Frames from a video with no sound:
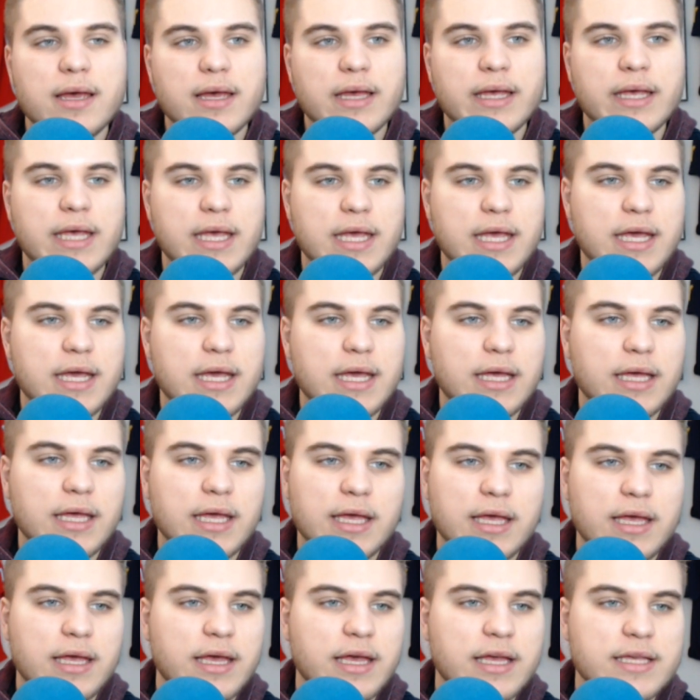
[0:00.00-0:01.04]
He
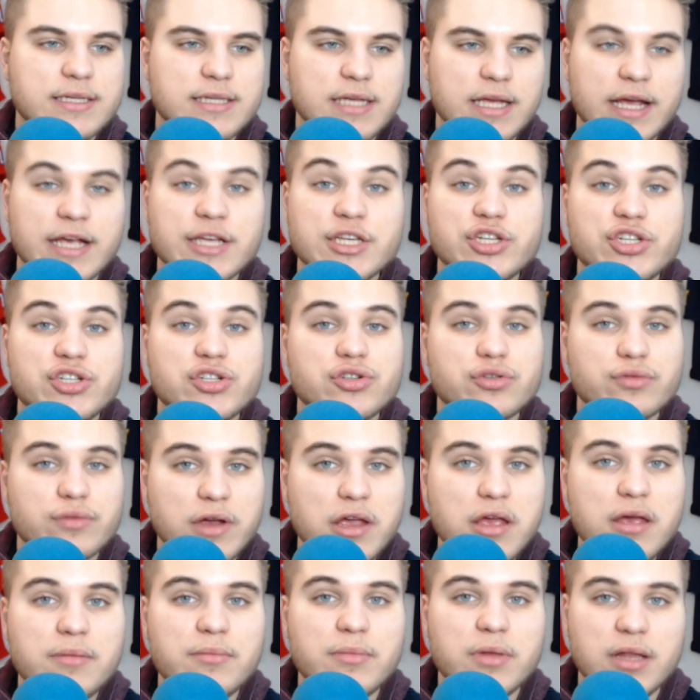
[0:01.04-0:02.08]
is
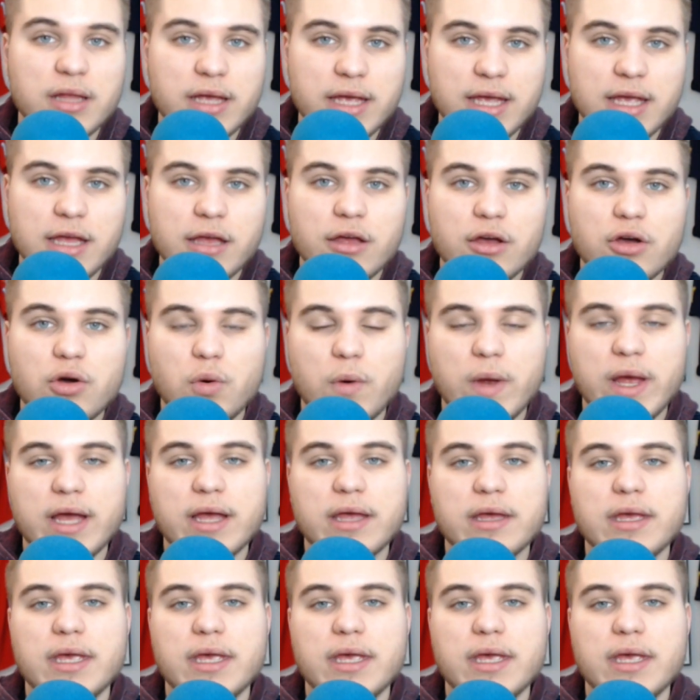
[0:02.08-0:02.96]
extremely quick.